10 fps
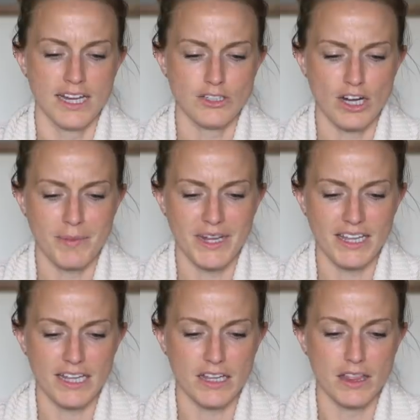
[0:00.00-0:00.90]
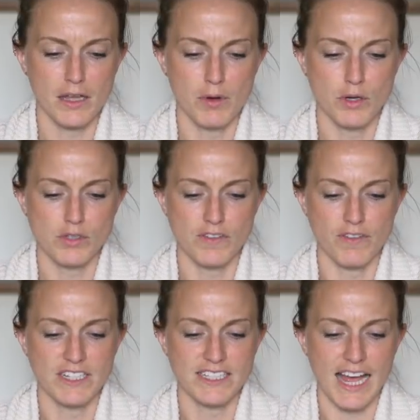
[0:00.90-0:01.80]
Not trying to make it like the most
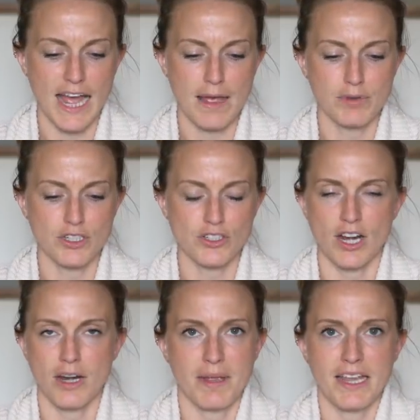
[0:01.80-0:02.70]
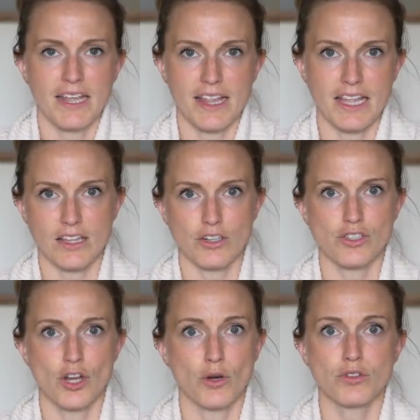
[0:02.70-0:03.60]
fun time, but just try to make it that there's
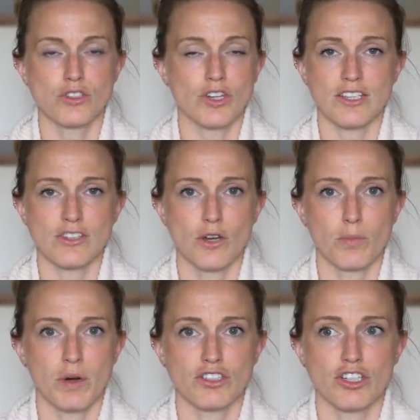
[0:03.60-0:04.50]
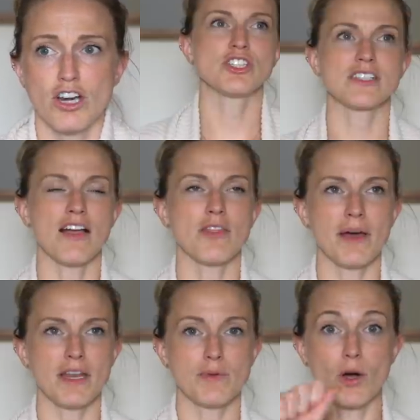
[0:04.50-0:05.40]
no stress, no pressure. She's on the
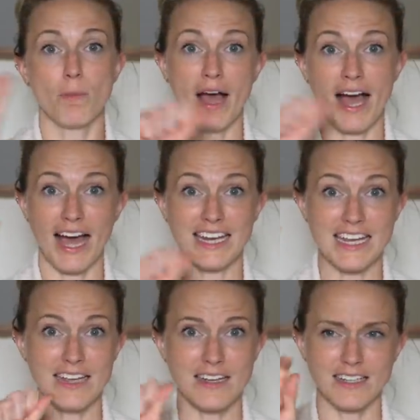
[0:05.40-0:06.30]
potty, we go potty.